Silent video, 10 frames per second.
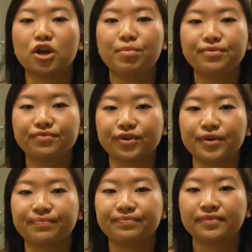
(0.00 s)
an open
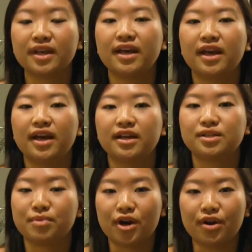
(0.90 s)
forum
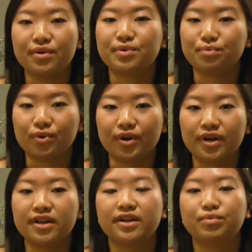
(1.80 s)
tomorrow in
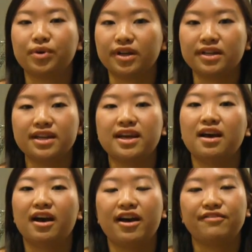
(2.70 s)
Ward 1
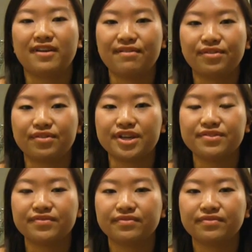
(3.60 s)
at 5:30.